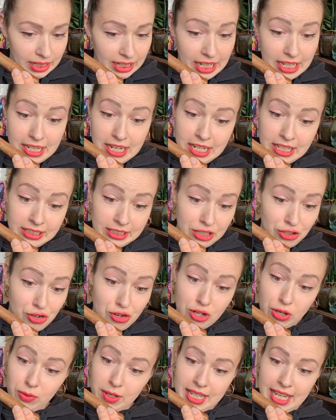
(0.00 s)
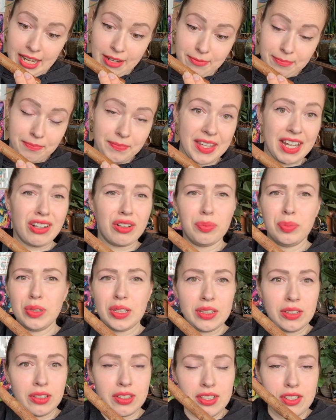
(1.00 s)
In English, no idea. I will
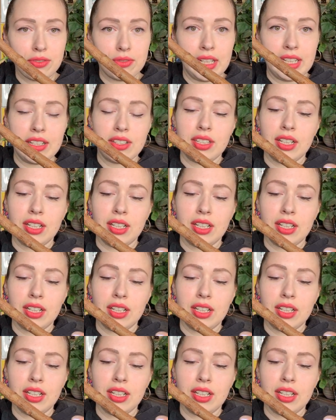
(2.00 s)
put it on the screen.